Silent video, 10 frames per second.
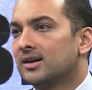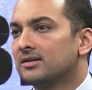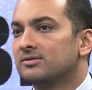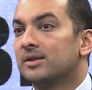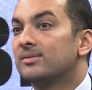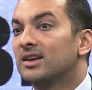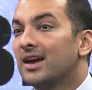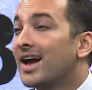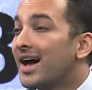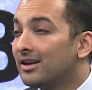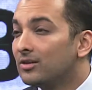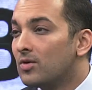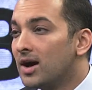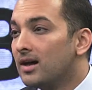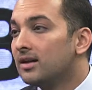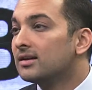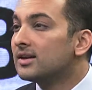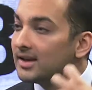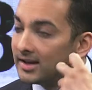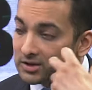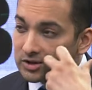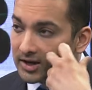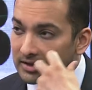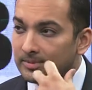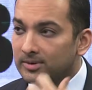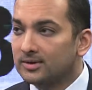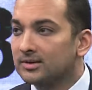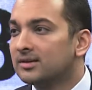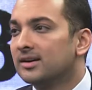something like Hyaluronic, injectable